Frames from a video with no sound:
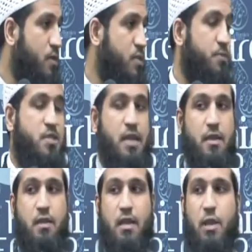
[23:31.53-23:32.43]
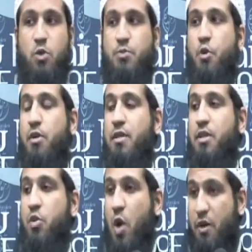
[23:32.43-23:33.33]
Some said he was born on
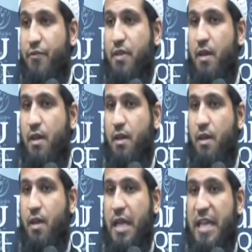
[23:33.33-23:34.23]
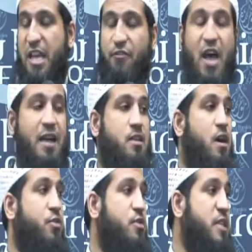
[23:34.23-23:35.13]
the 12th. In fact,
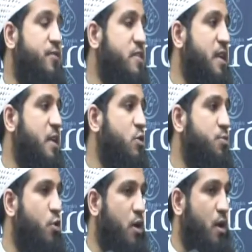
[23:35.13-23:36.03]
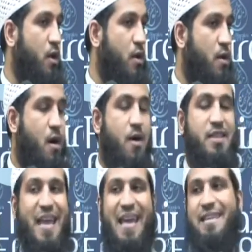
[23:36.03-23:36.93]
others even said he was born on
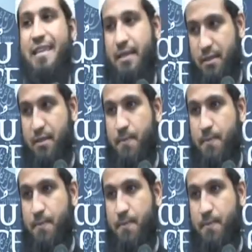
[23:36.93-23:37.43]
the 18th.